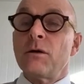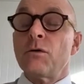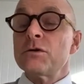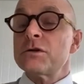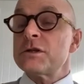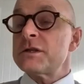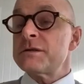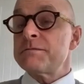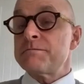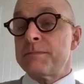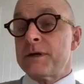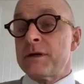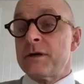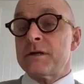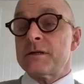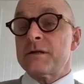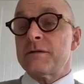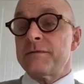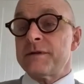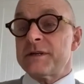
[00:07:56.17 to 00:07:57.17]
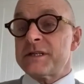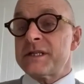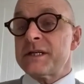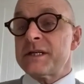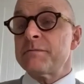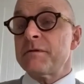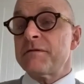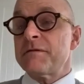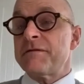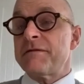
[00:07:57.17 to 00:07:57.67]
Also because of the
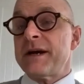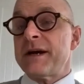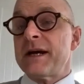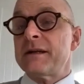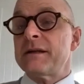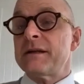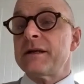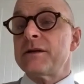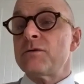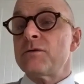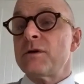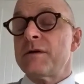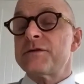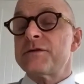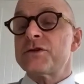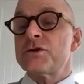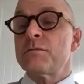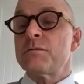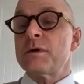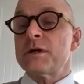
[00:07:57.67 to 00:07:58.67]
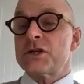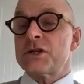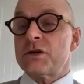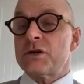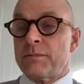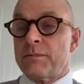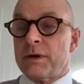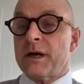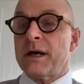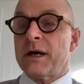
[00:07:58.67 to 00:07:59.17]
simple fact that you have so much
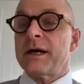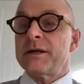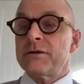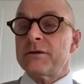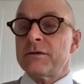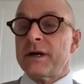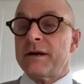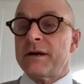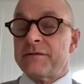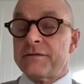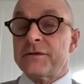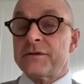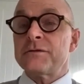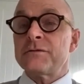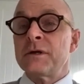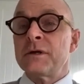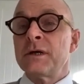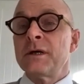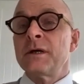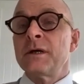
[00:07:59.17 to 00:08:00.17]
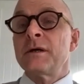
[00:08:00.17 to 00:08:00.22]
compliance you have to